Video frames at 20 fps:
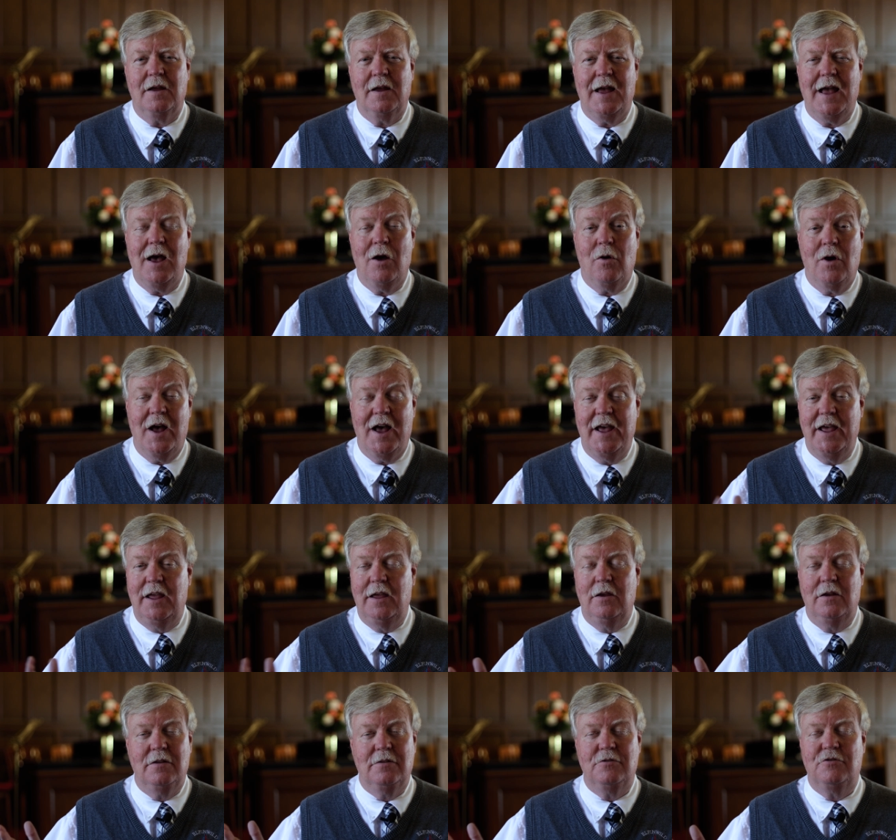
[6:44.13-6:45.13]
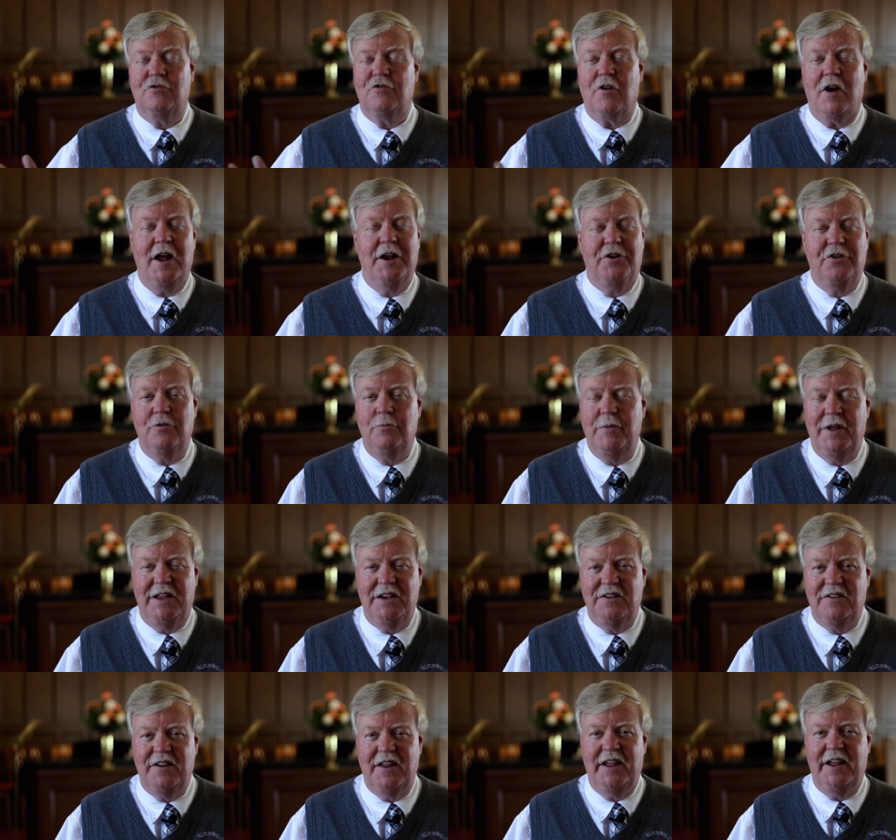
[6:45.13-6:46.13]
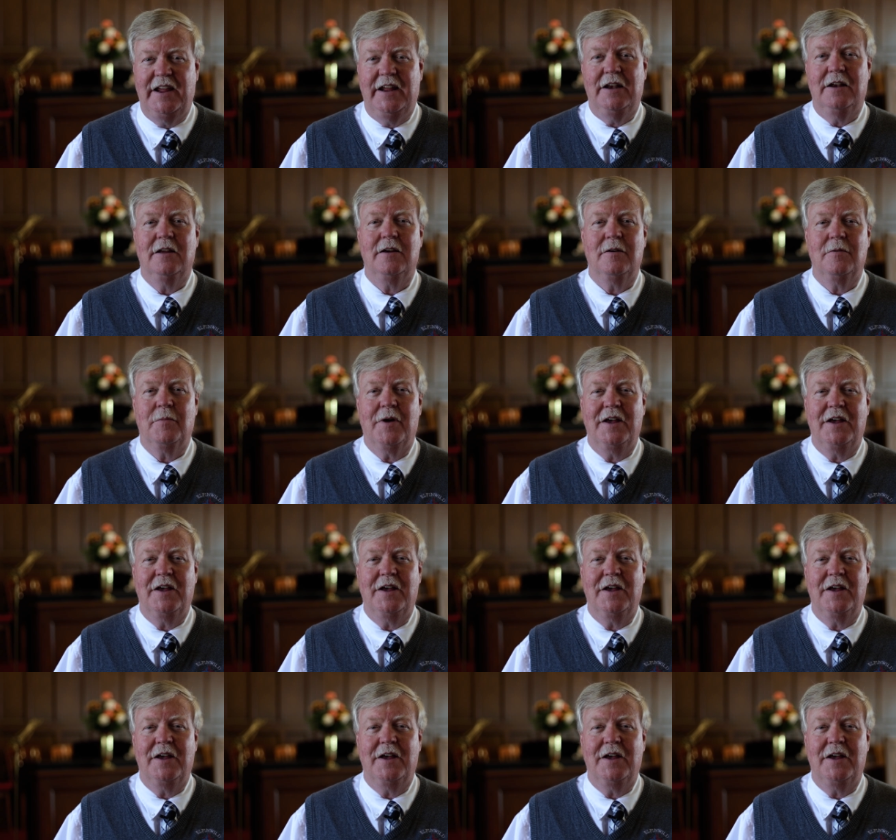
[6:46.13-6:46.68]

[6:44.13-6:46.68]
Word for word: how I try to maintain